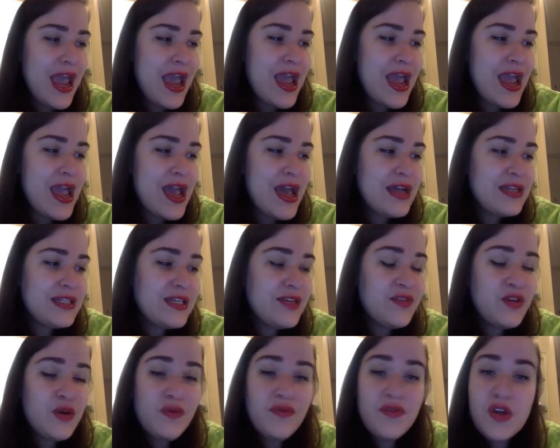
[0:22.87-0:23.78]
And
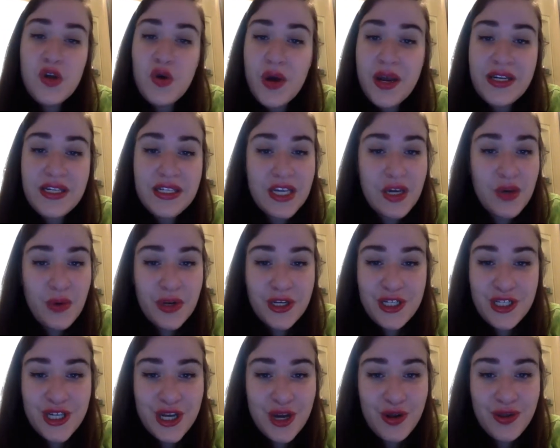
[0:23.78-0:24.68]
if you have no idea what
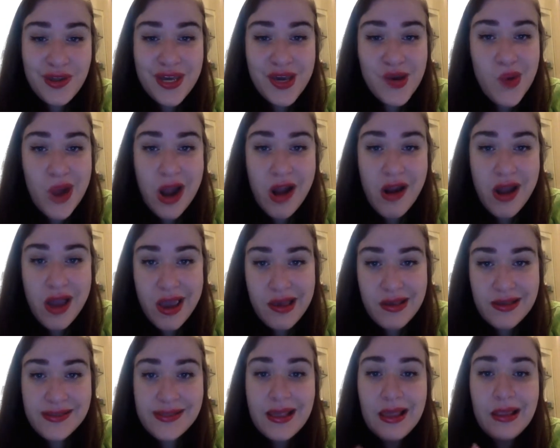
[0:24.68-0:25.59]
Share the Aware
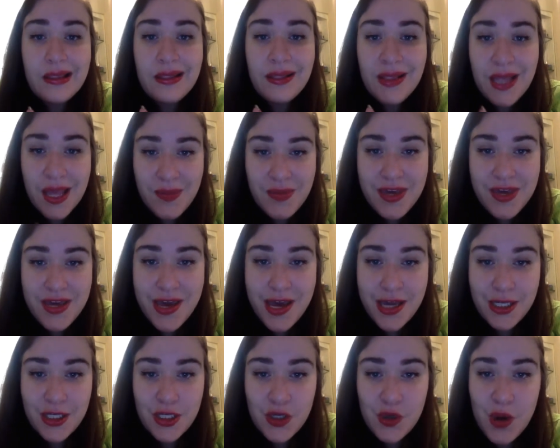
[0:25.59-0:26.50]
is, let me
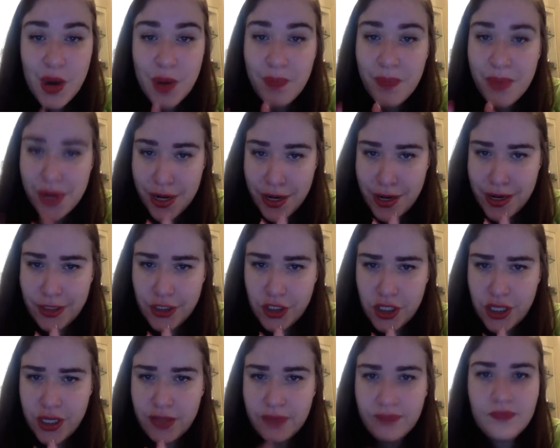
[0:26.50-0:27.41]
catch you up in a
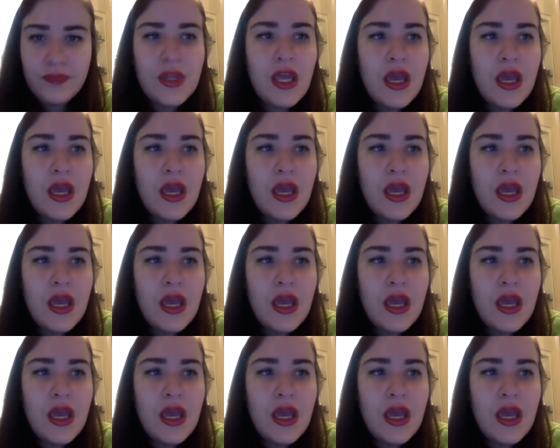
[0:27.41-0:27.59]
nutshell.